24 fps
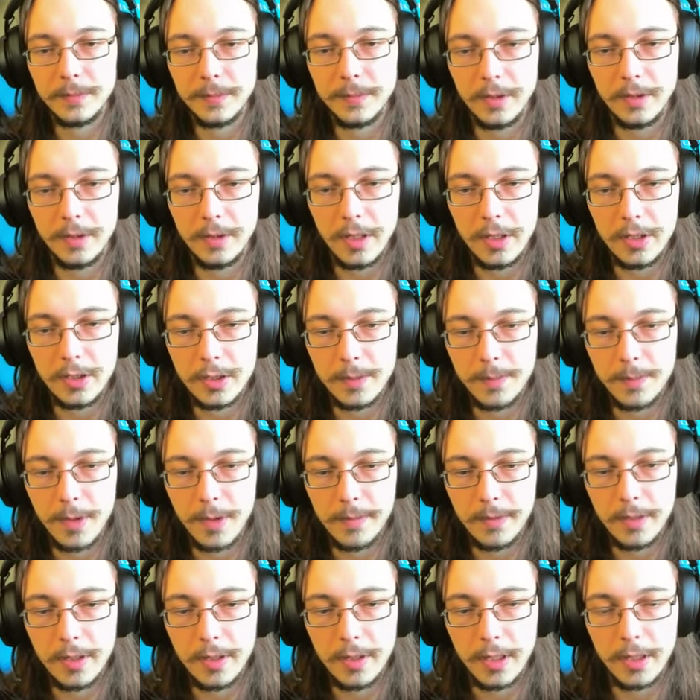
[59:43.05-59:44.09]
Uh, I should
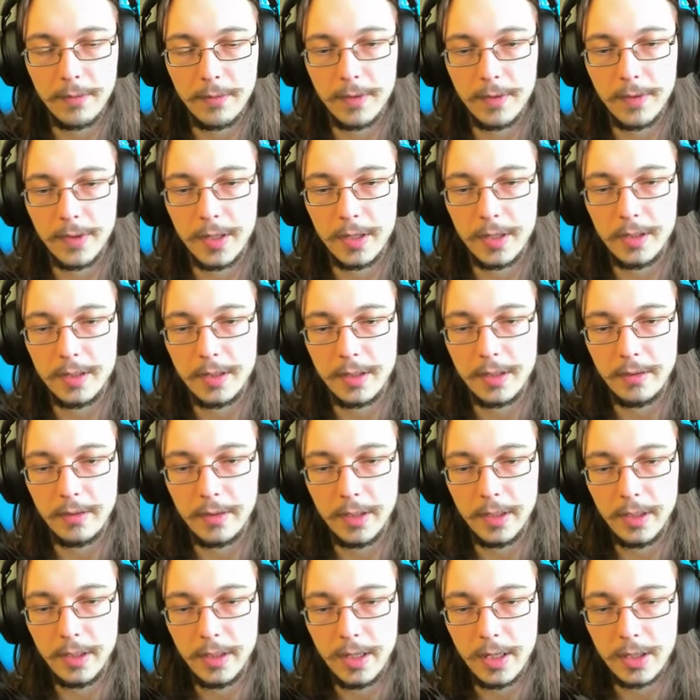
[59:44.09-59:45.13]
probably not get rid of that
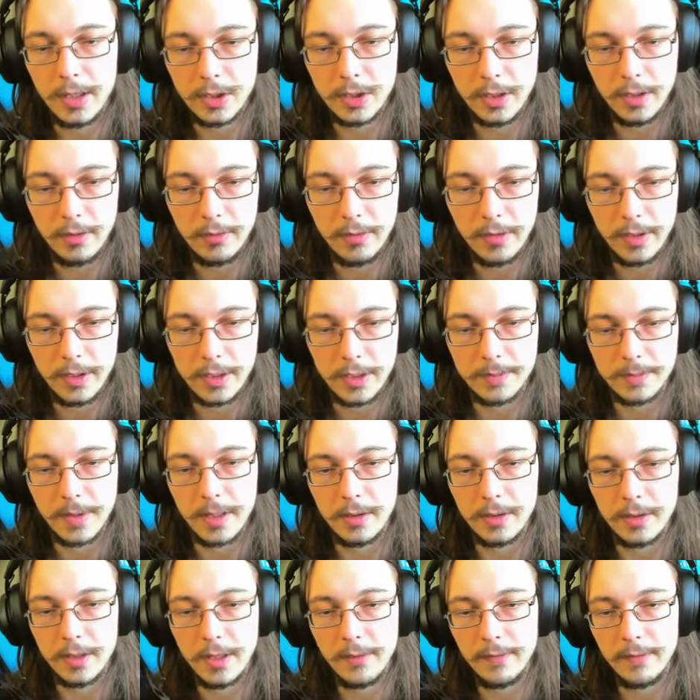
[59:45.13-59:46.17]
entirely. Actually, you know what? It doesn't
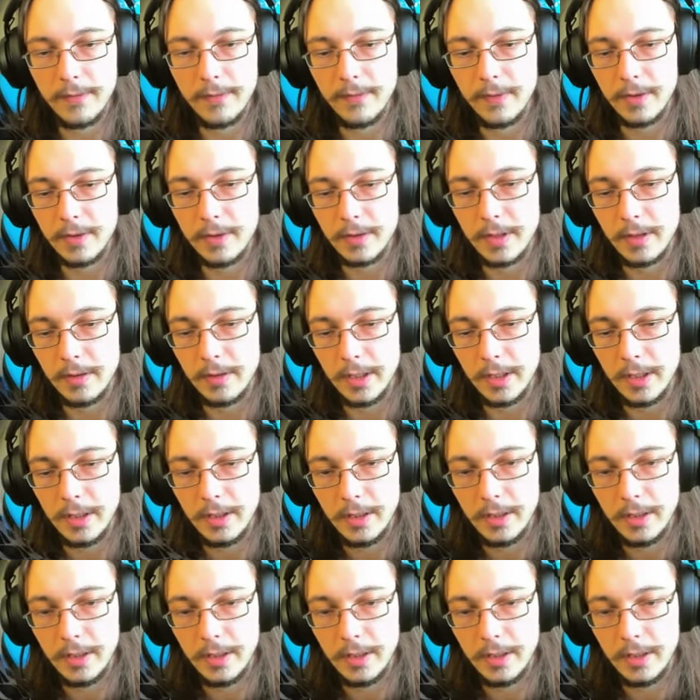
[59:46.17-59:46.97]
matter. Get rid of it entirely.